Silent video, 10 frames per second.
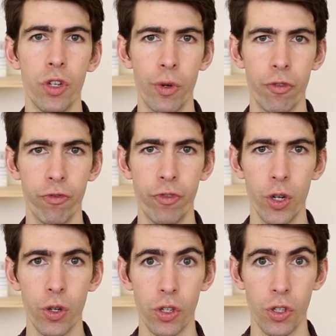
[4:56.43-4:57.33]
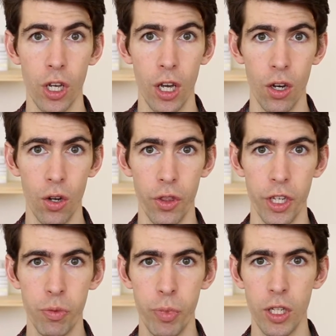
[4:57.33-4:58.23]
and you are focused on
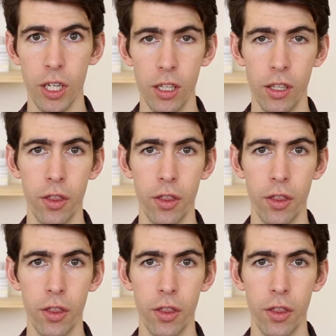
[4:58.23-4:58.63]
this particular